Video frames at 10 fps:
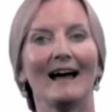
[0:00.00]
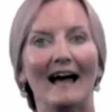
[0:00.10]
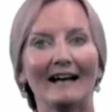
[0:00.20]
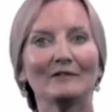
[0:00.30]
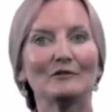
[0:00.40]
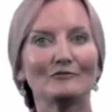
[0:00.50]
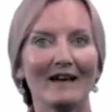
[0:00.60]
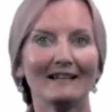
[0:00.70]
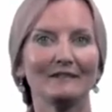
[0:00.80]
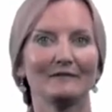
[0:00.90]
and the
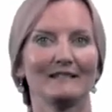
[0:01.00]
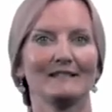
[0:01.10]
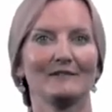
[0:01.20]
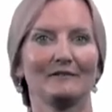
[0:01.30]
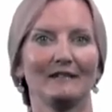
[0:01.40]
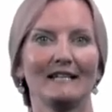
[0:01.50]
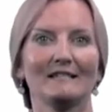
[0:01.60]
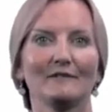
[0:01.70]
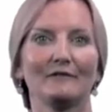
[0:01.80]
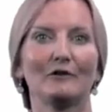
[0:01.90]
relevance of
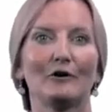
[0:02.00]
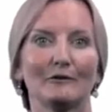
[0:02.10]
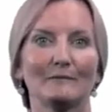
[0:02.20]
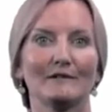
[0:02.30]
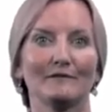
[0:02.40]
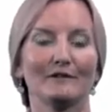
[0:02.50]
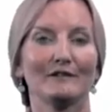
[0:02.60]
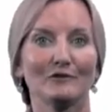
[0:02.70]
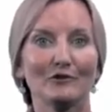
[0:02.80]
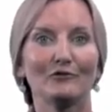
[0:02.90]
native norms for
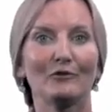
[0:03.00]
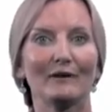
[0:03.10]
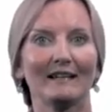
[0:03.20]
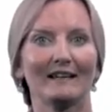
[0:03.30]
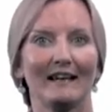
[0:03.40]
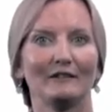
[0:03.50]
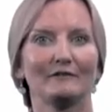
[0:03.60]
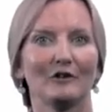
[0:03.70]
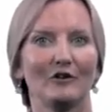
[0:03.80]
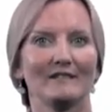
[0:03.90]
these growing
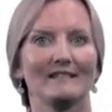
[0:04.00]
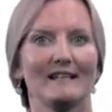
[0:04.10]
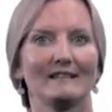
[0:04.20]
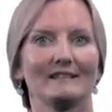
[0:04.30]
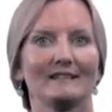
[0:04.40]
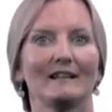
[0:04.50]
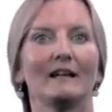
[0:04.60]
ELF concepts.